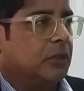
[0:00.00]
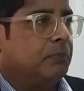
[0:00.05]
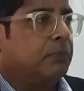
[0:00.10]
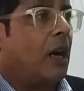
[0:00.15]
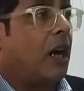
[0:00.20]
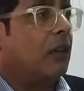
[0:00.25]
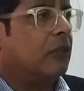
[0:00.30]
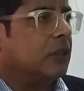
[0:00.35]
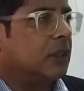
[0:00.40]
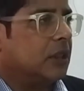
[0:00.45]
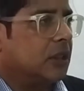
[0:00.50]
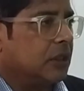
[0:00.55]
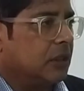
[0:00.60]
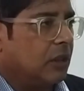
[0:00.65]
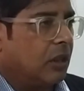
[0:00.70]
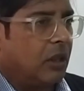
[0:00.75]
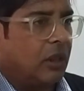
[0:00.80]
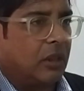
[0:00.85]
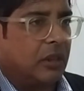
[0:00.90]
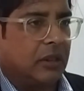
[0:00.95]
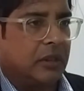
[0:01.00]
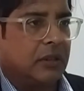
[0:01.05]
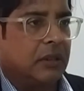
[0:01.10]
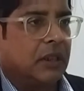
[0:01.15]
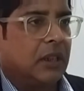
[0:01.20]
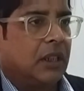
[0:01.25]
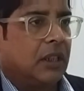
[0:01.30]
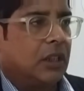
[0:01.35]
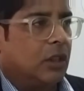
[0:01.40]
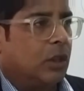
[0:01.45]
power or
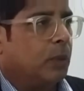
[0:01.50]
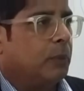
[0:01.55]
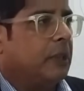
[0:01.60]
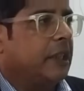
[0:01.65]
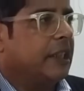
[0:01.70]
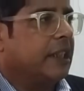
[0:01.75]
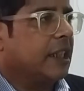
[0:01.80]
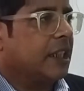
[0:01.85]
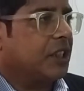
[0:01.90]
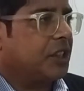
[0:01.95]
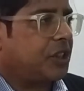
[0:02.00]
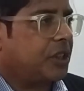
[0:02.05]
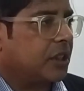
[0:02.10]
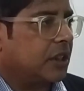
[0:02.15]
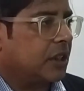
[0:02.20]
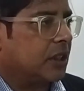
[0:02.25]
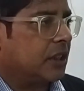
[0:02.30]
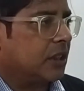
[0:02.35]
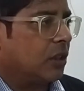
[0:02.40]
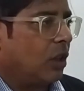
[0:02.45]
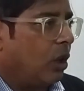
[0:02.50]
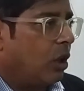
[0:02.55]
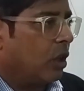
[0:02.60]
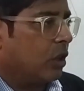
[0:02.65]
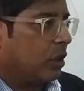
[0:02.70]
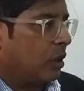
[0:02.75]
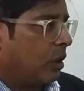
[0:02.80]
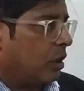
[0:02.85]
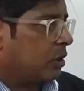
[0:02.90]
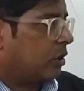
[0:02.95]
obligation
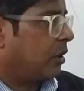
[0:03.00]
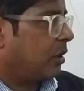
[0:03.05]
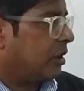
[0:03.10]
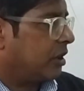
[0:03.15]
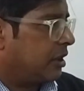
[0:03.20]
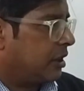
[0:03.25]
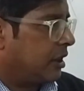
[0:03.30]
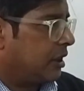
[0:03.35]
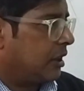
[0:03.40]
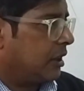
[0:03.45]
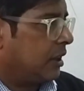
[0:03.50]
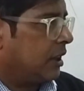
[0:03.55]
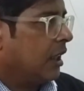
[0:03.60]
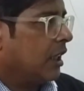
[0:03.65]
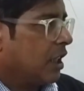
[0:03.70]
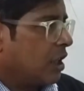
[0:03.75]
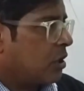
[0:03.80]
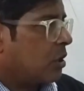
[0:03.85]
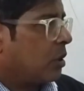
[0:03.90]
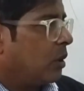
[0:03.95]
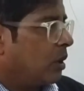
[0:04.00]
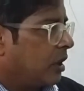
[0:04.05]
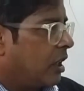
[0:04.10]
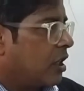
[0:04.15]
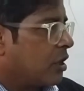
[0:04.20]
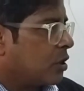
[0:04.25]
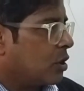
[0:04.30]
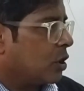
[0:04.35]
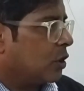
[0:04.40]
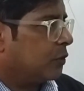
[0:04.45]
or authority, so on
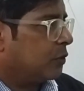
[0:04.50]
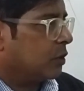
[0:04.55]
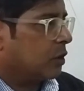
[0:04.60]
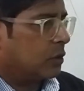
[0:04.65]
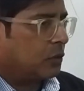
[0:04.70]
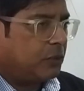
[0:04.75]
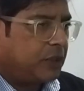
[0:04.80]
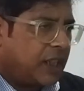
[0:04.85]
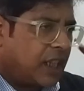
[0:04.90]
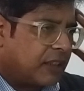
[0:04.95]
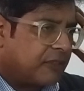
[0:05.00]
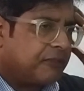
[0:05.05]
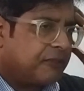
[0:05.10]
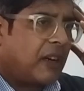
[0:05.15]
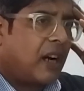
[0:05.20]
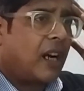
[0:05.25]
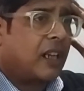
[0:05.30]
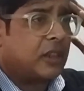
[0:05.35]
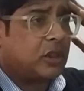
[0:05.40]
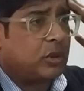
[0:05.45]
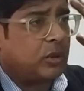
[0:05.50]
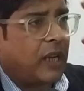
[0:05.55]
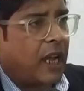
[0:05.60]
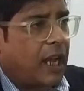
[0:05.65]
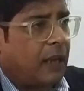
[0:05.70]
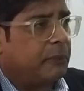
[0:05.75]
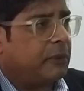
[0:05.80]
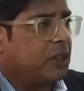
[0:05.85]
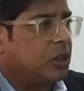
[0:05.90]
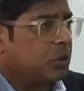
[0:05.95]
and so forth. We are far too
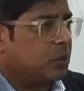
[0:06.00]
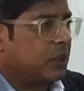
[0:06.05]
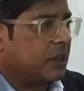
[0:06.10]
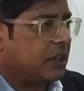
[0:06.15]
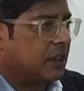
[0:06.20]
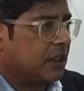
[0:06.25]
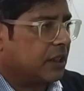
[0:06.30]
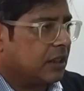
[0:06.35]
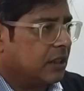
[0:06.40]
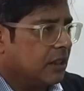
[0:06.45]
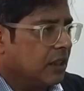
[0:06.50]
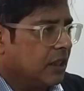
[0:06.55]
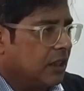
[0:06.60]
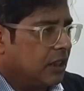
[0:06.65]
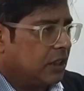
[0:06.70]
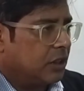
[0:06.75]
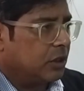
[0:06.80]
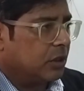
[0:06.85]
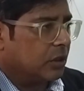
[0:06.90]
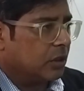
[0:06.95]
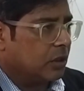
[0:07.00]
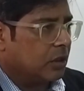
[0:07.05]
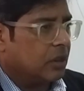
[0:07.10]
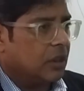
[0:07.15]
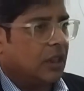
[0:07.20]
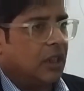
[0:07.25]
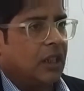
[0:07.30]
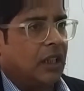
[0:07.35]
habituated in